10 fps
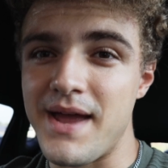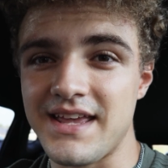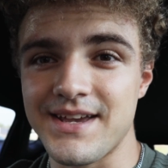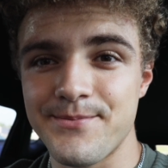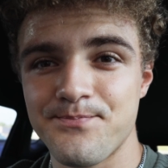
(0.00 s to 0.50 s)

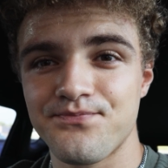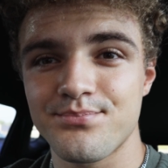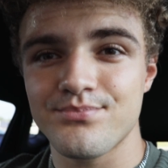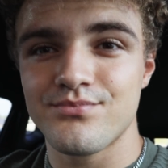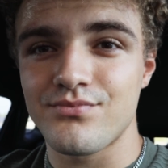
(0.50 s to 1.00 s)
make it.
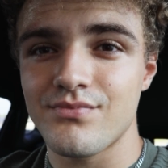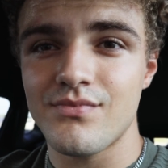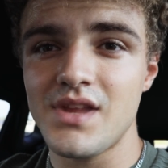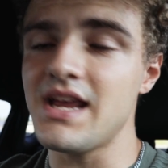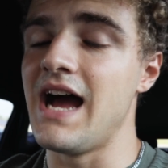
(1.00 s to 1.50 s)

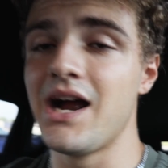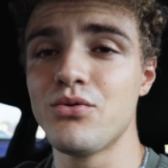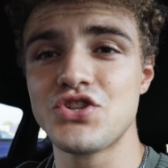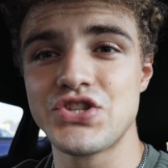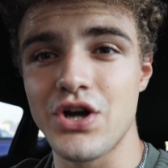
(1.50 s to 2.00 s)
I
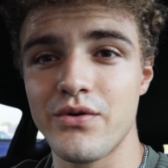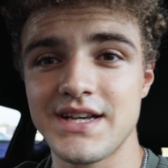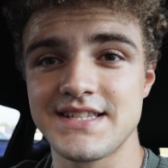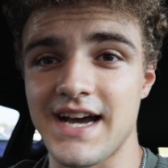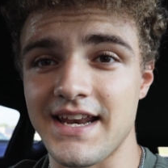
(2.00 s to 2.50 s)
was so
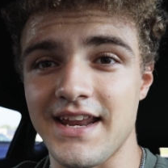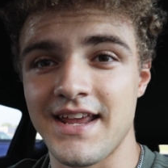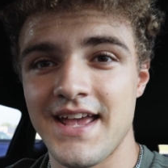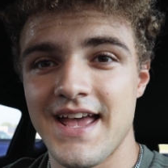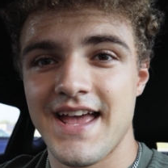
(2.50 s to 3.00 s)
excited.
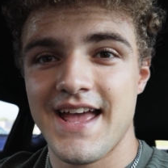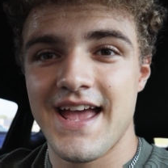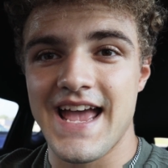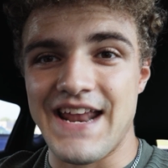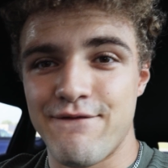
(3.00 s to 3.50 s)

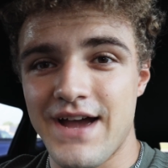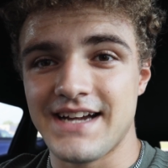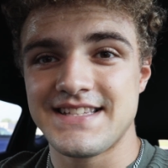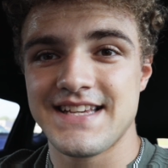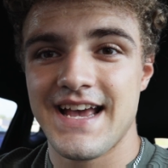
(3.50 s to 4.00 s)
In
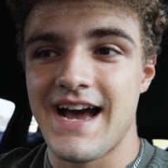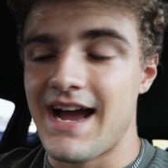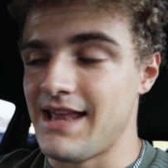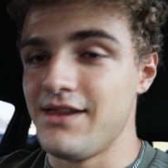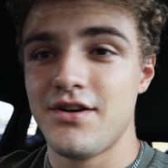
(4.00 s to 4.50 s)
fact,
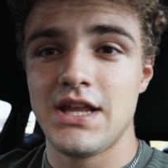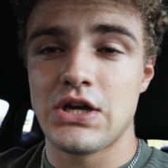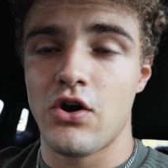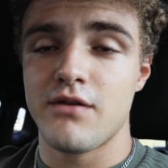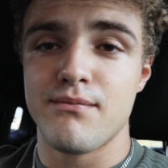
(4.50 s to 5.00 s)
I literally
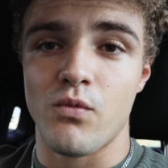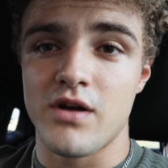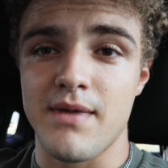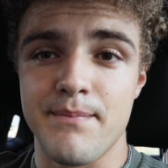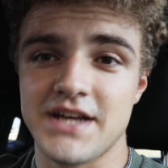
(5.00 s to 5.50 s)
called one
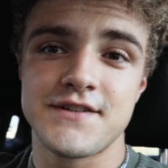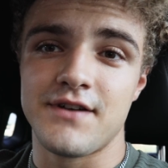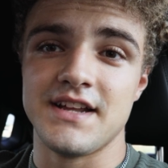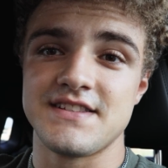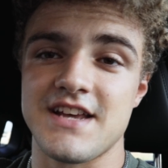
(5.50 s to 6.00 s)
of my best
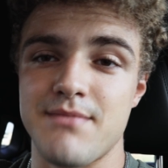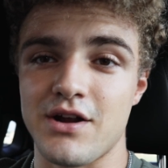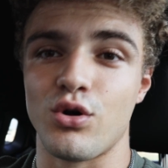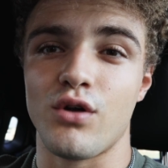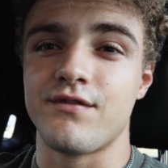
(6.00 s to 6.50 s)
friends and
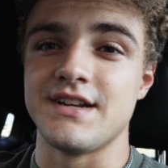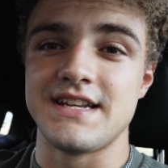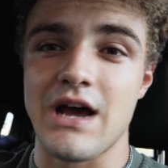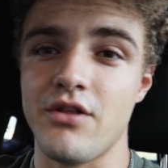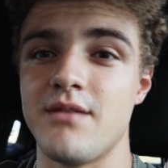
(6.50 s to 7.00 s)
my girlfriend to
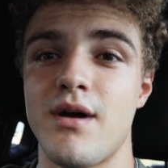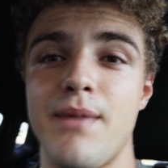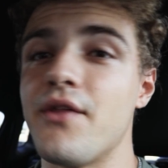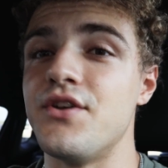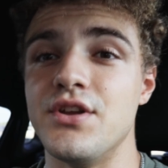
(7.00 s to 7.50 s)
tell them
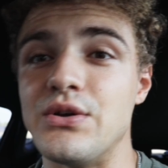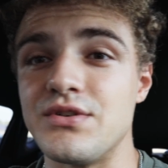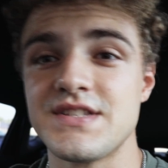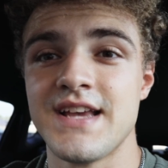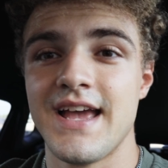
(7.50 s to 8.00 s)
about the
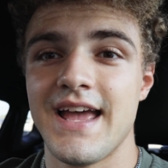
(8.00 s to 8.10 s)
news.